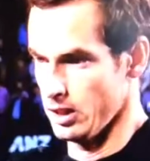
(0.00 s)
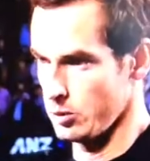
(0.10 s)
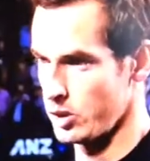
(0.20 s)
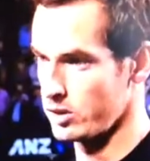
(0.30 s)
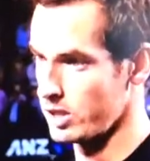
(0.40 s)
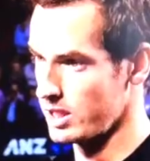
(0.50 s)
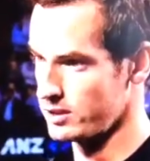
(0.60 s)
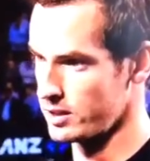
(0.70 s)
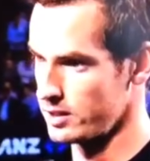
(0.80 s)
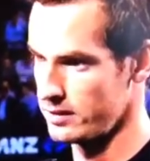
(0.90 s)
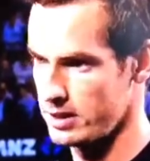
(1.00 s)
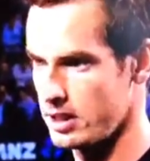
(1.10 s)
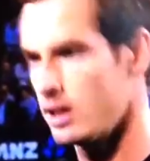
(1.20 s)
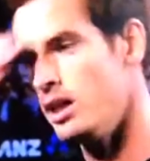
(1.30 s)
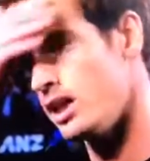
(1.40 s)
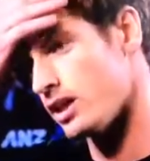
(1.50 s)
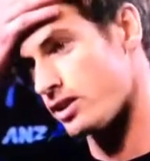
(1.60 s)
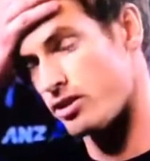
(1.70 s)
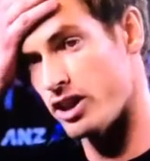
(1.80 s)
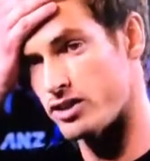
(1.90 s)
World-class serve. He has
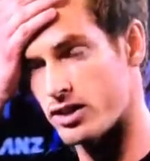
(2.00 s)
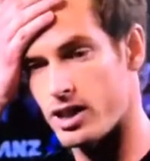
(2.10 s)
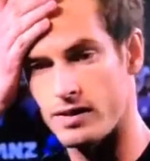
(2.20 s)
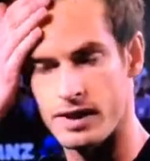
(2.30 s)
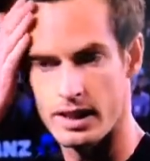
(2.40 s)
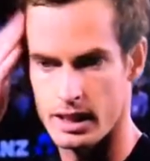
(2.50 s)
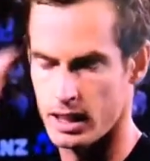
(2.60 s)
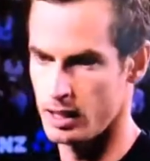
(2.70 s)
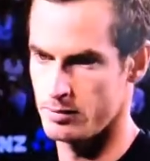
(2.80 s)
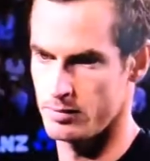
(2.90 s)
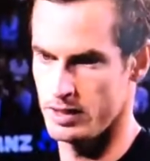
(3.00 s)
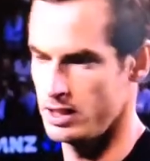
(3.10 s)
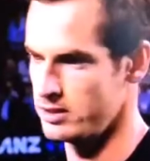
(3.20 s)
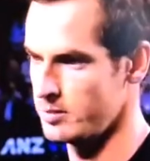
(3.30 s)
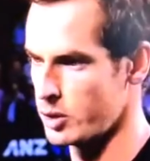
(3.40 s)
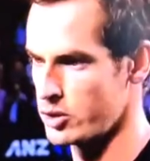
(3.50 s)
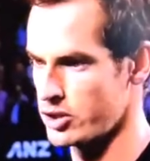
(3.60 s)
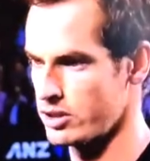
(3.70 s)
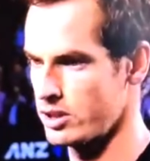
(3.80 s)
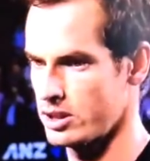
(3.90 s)
a great serve, easy
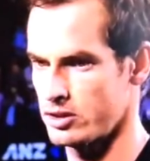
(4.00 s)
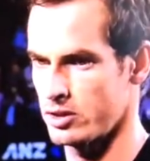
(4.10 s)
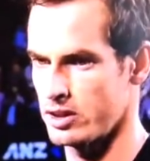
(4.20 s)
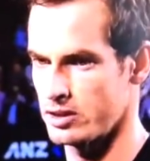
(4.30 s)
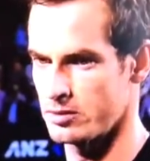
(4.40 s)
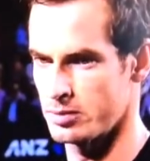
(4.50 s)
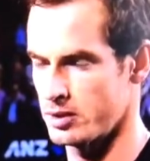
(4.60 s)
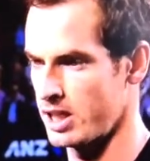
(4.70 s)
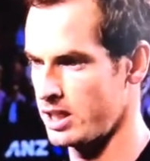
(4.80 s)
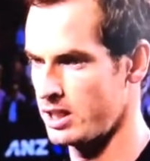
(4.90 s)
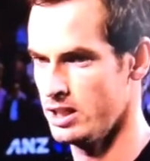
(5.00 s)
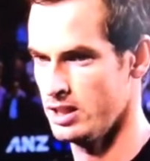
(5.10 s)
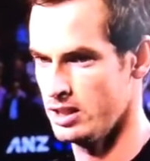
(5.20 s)
motion, so he doesn't put any